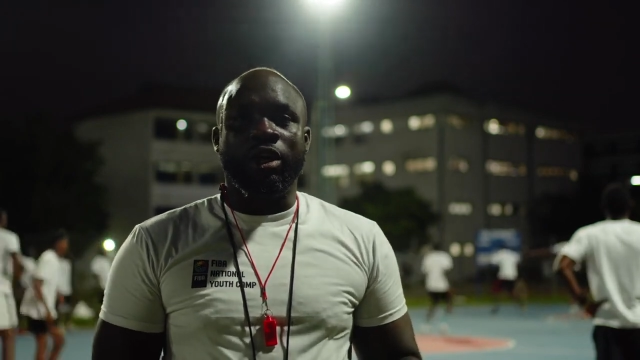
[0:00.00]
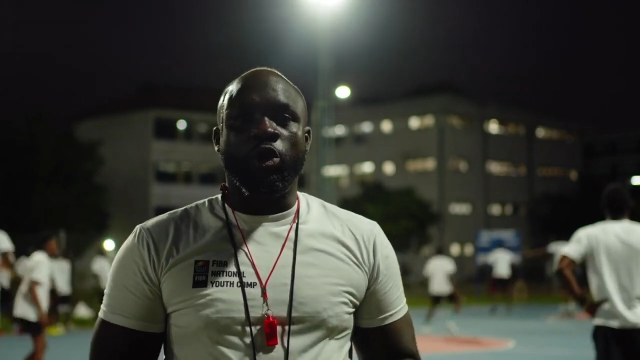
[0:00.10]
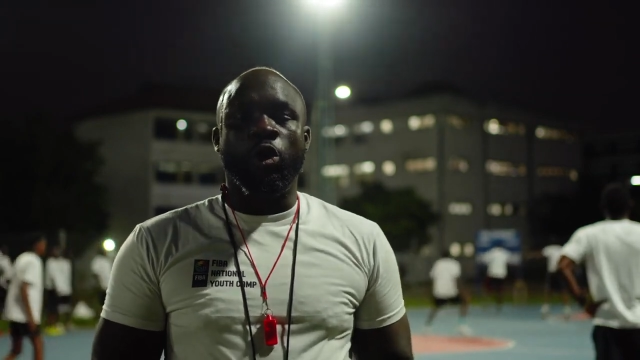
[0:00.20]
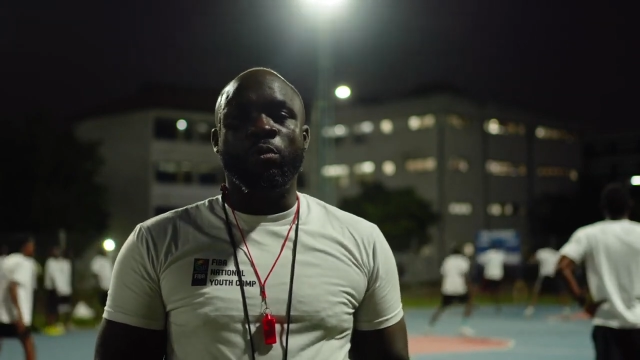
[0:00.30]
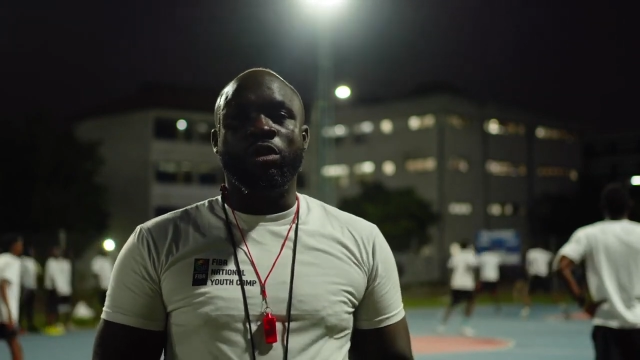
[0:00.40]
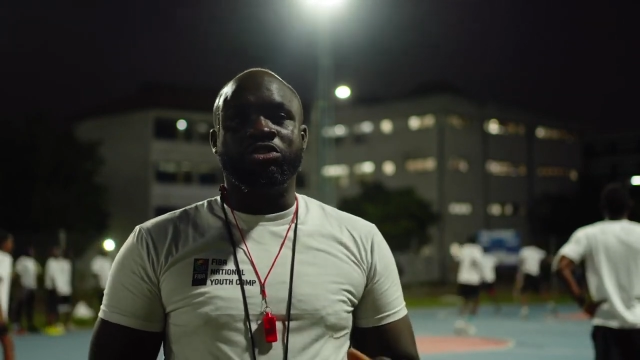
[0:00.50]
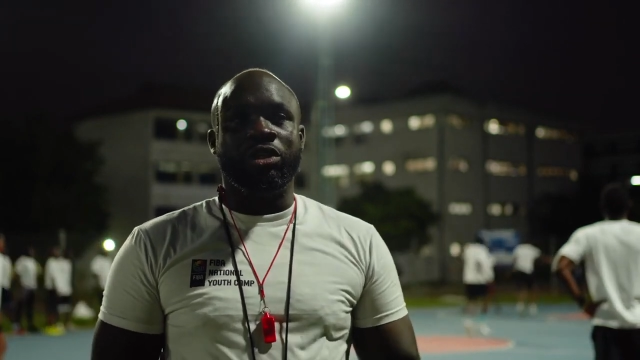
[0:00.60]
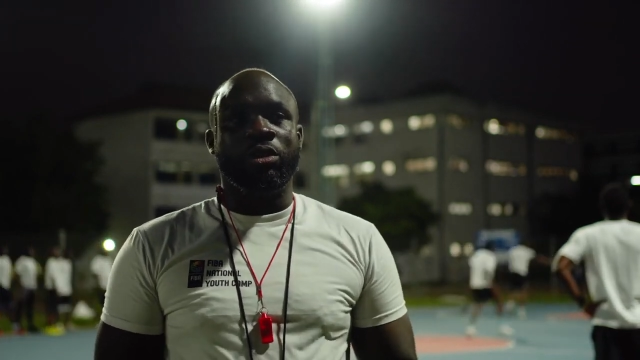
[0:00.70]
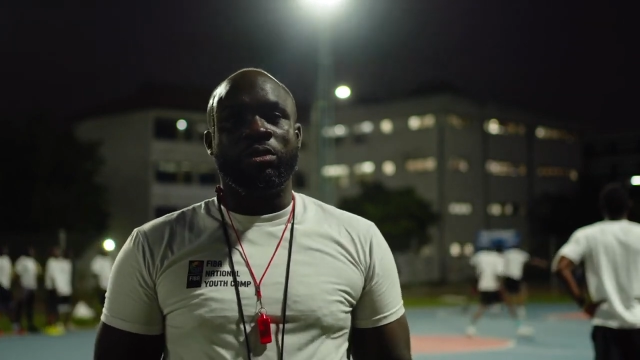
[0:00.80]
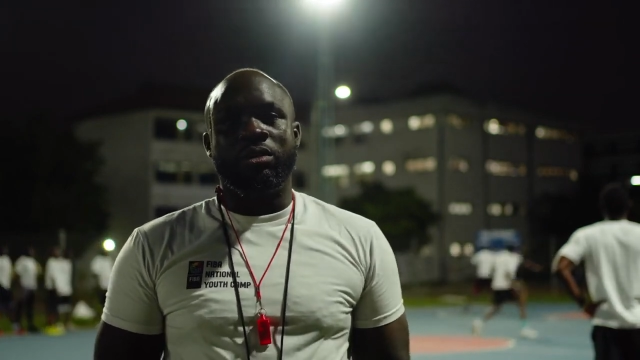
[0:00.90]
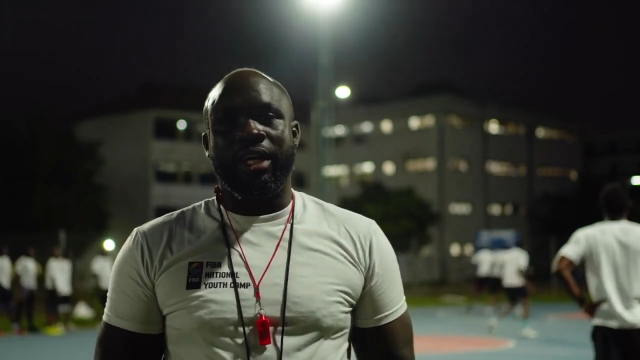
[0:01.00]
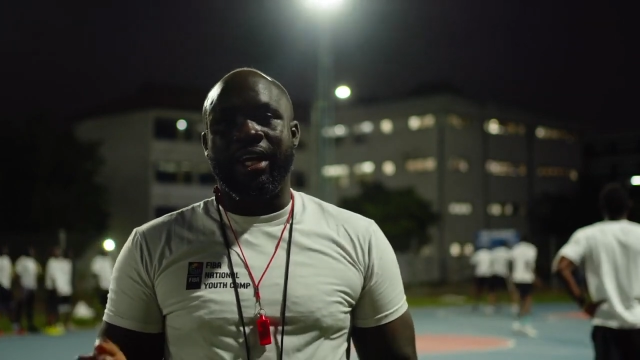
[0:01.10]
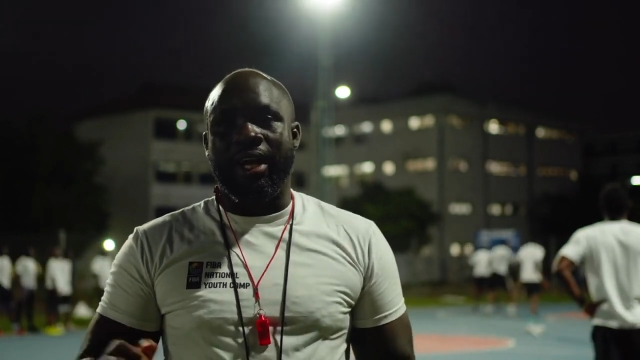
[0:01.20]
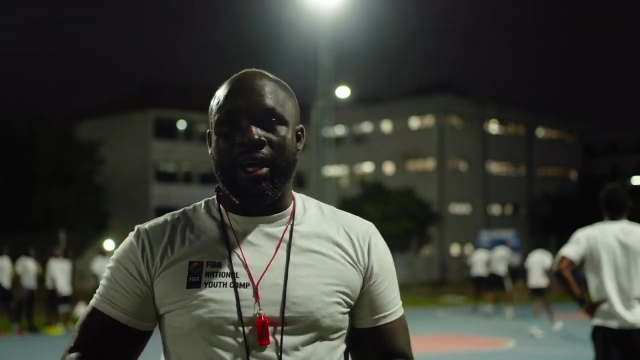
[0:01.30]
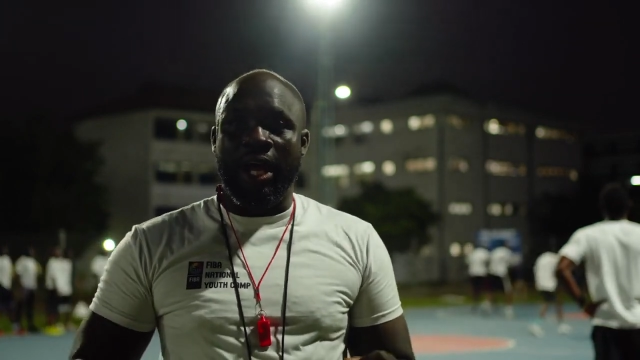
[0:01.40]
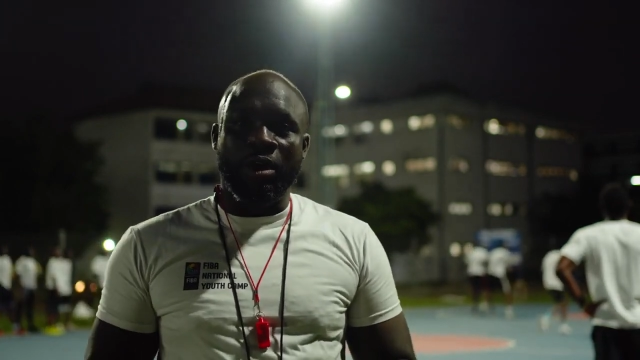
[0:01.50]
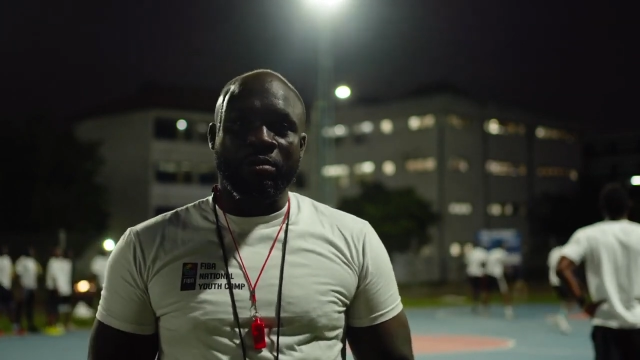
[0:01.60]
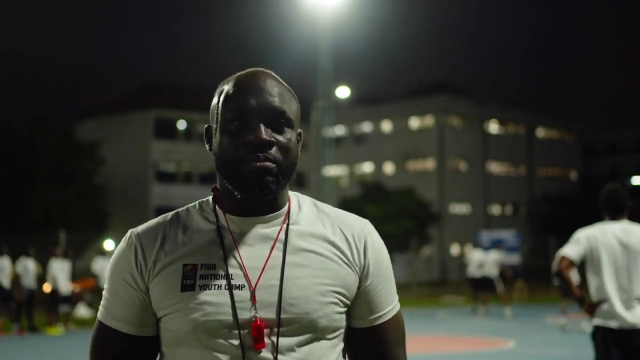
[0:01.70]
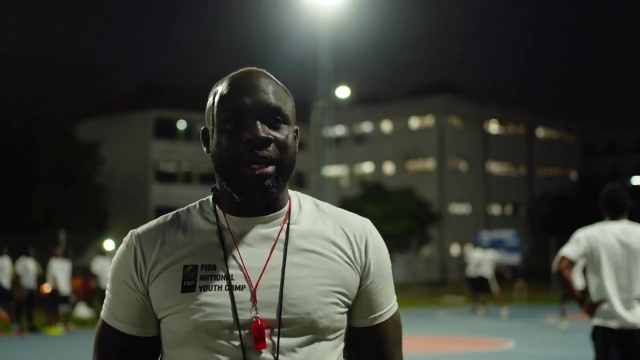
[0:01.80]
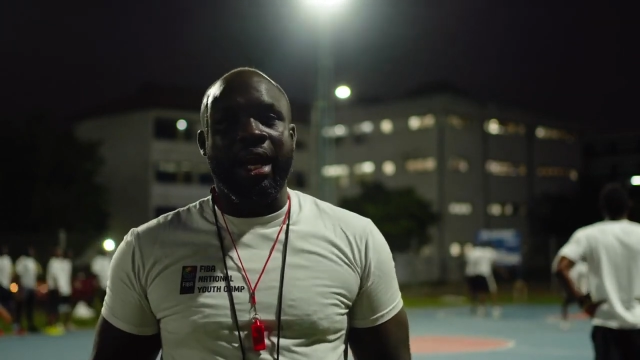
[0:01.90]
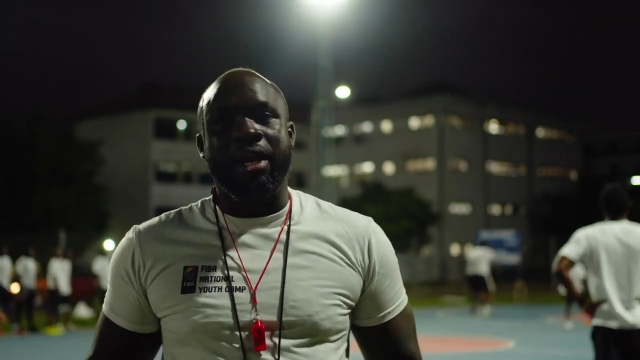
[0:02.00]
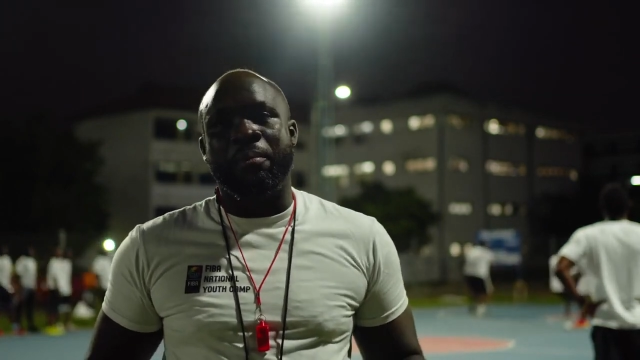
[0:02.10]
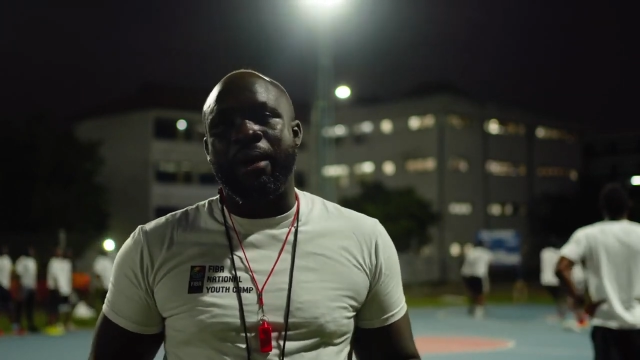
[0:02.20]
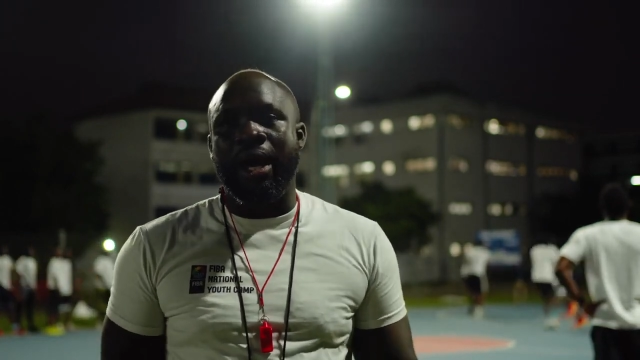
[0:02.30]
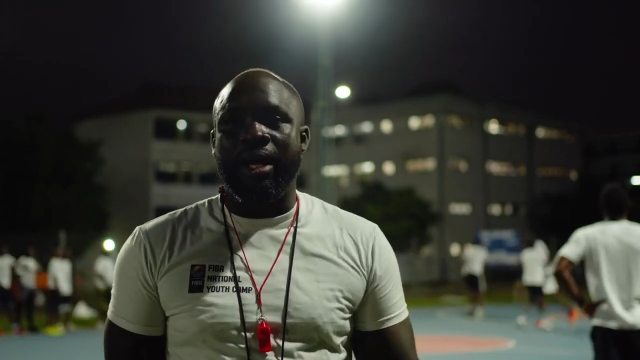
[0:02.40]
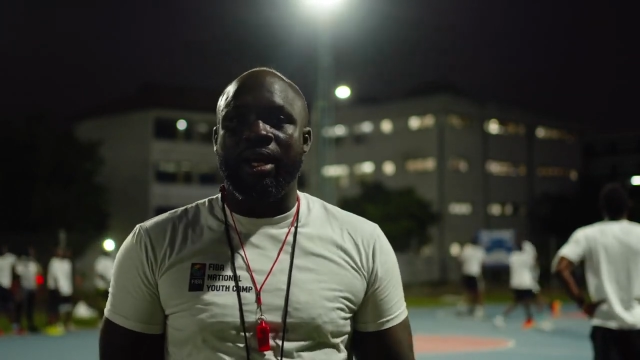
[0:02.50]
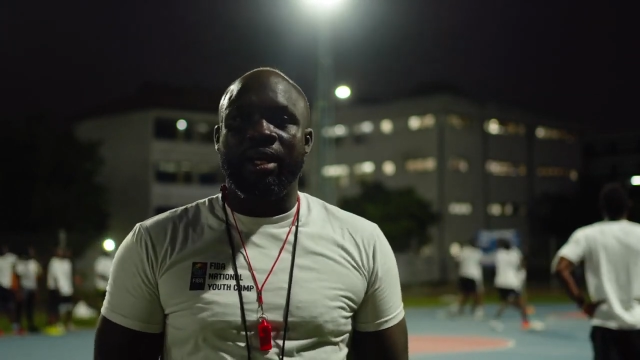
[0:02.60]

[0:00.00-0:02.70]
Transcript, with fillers: the combo drill, in and out, behind the back,